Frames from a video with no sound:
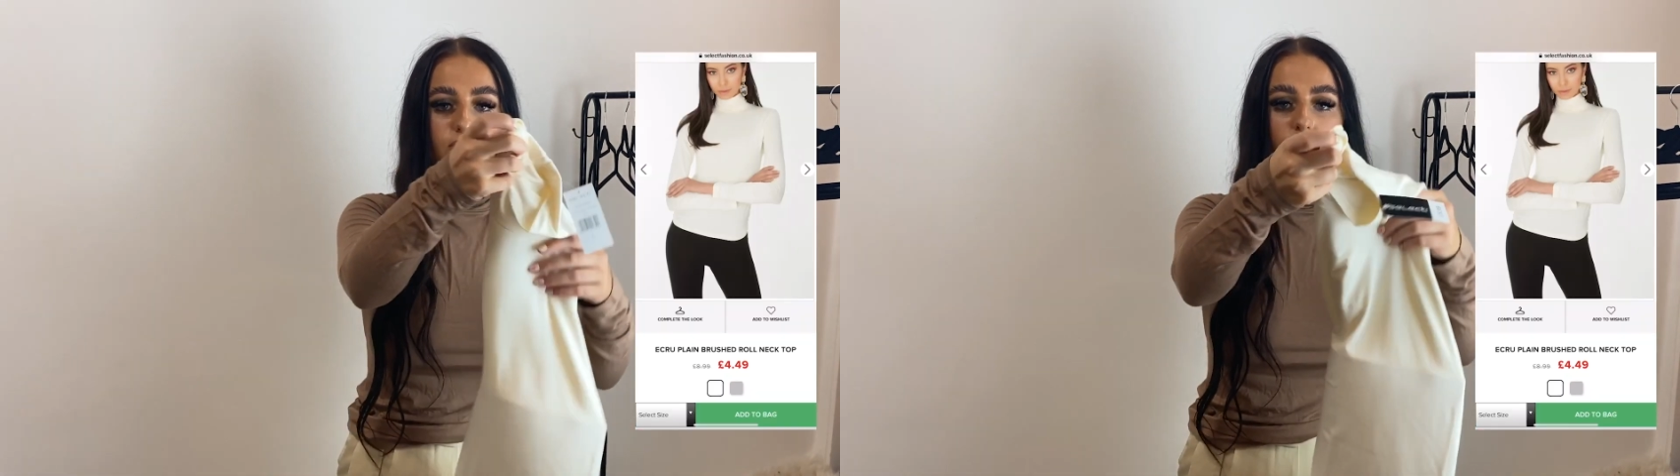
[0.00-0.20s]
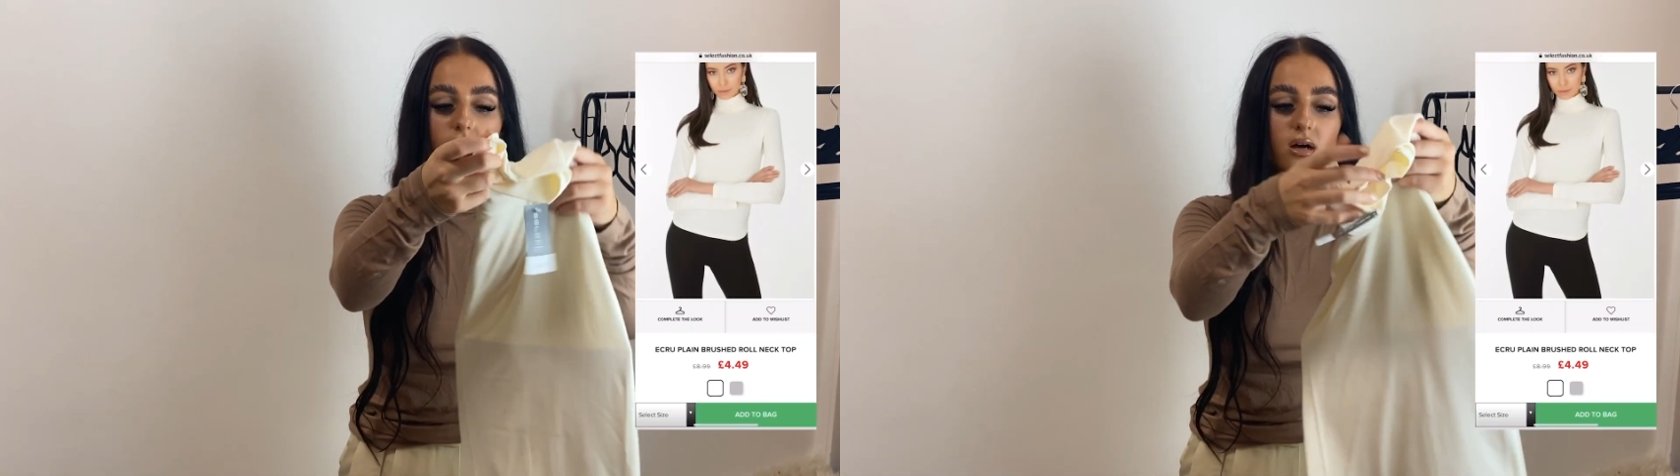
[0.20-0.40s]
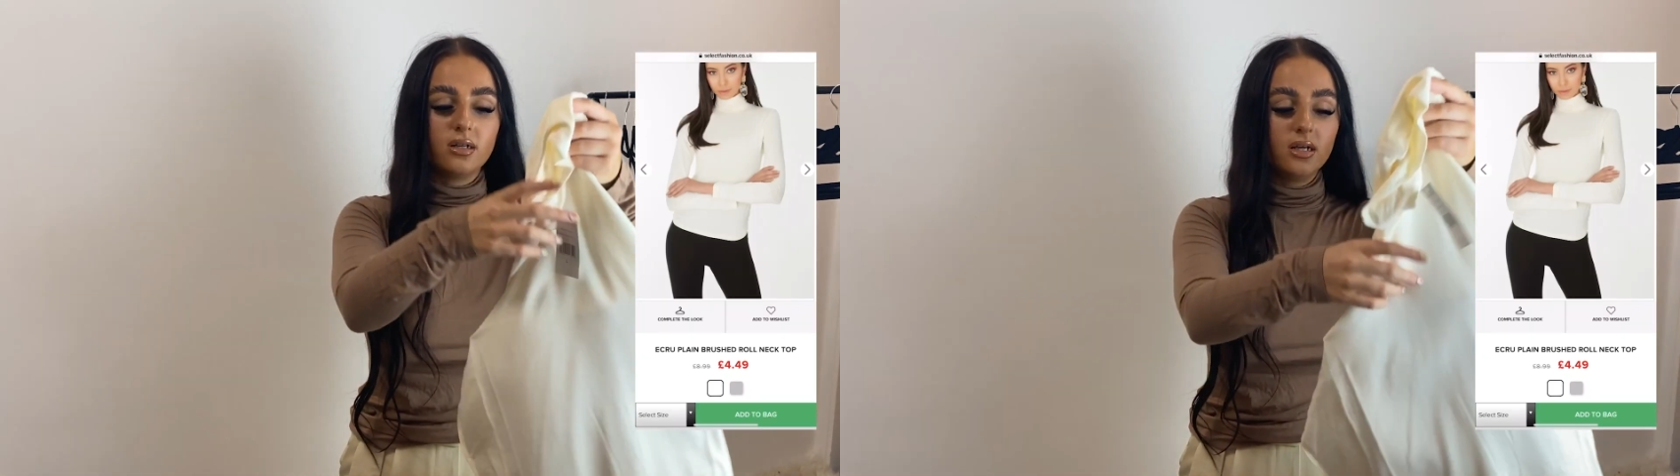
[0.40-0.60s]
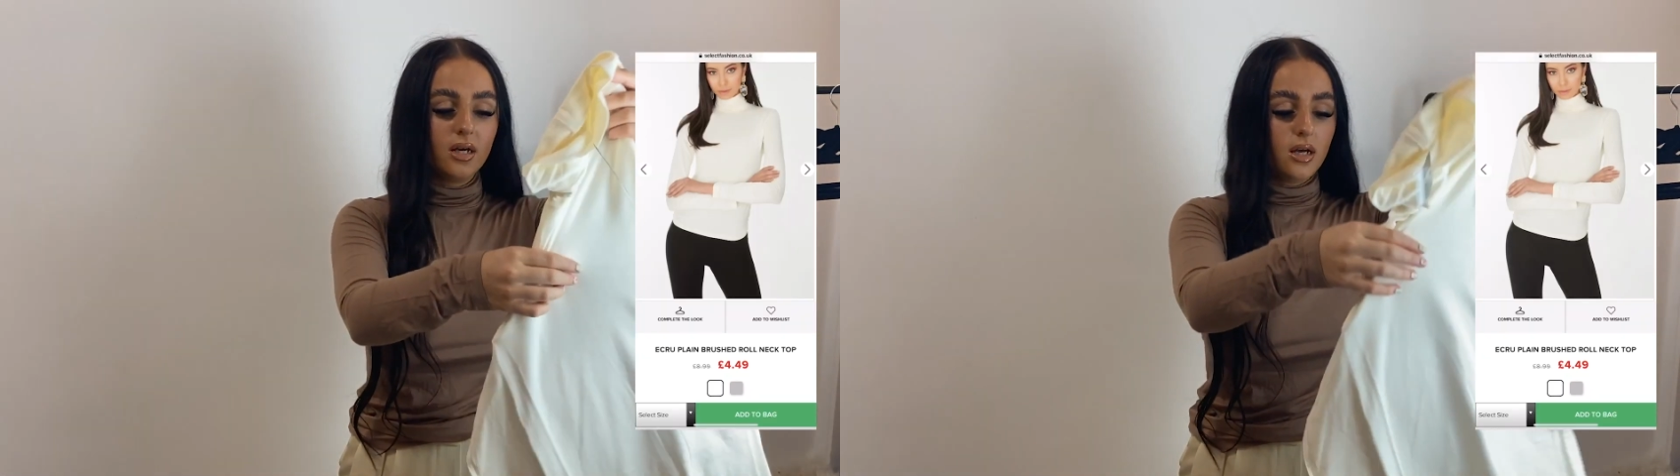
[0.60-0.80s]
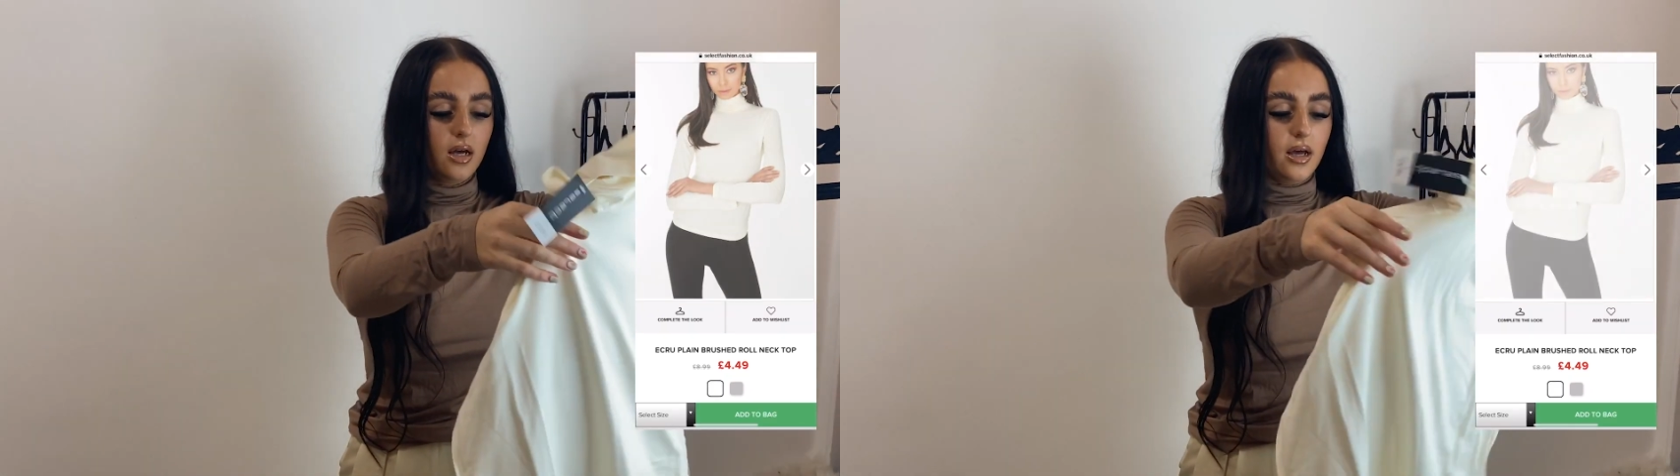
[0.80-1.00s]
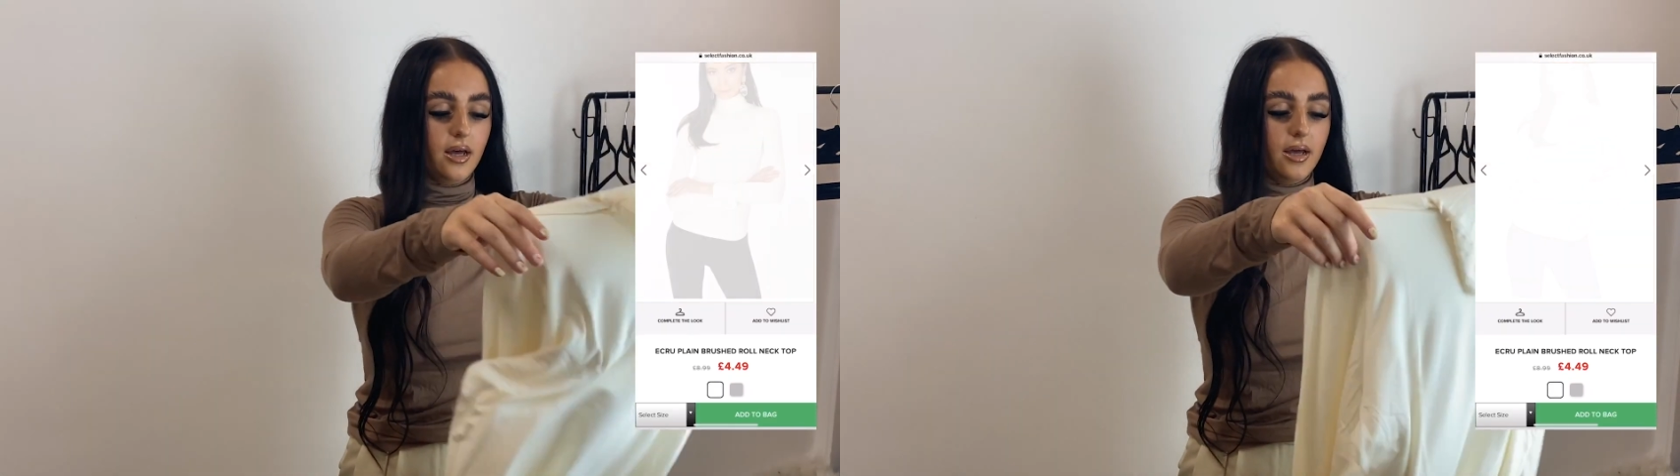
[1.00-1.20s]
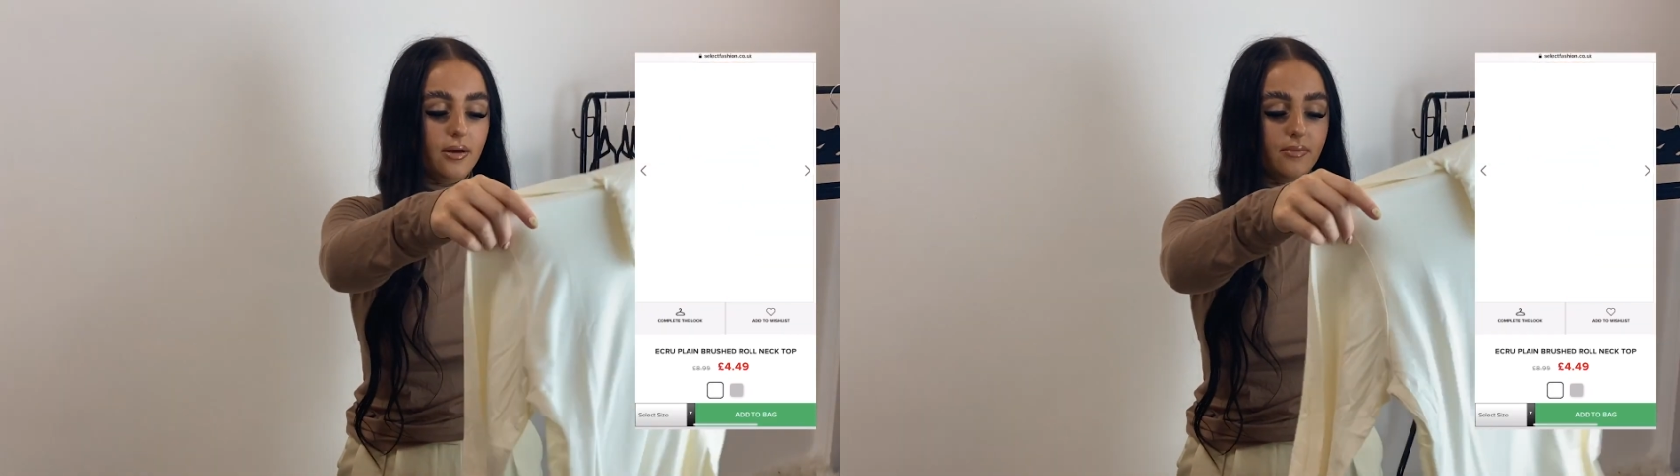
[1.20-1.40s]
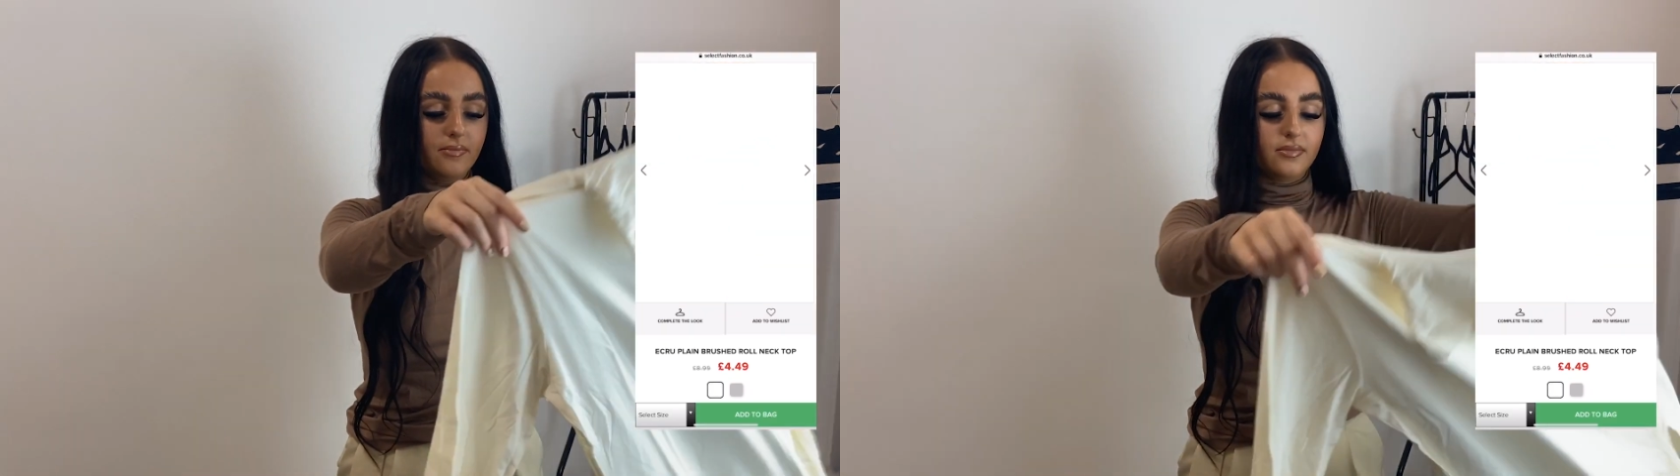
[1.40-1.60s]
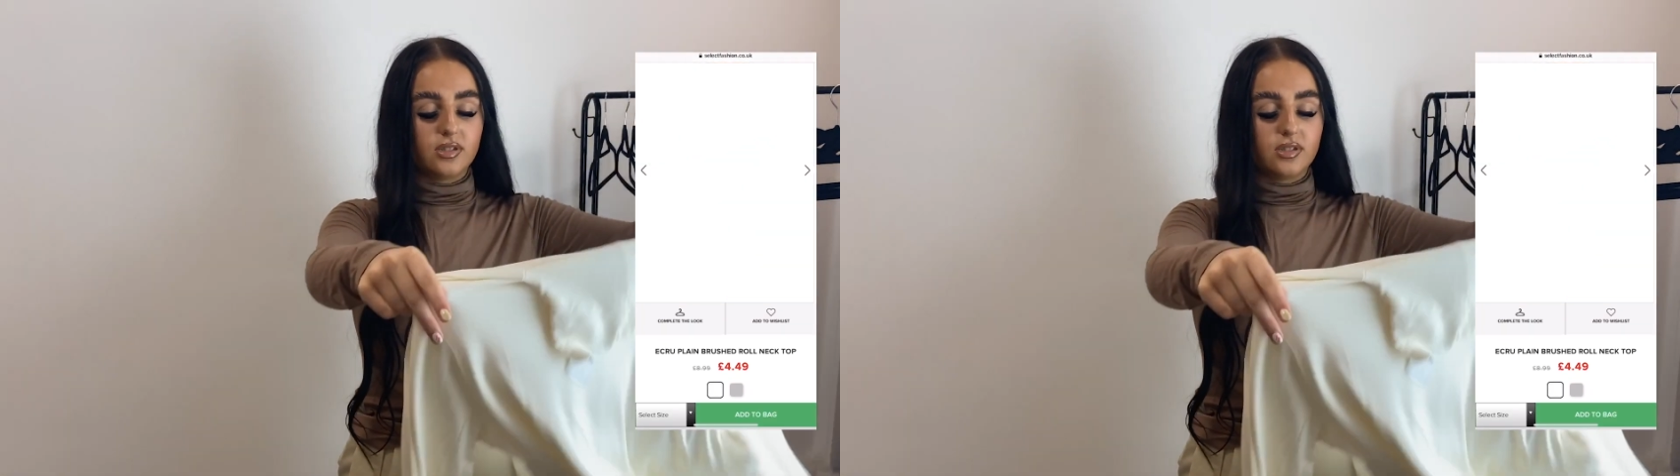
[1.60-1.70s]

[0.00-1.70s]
one um,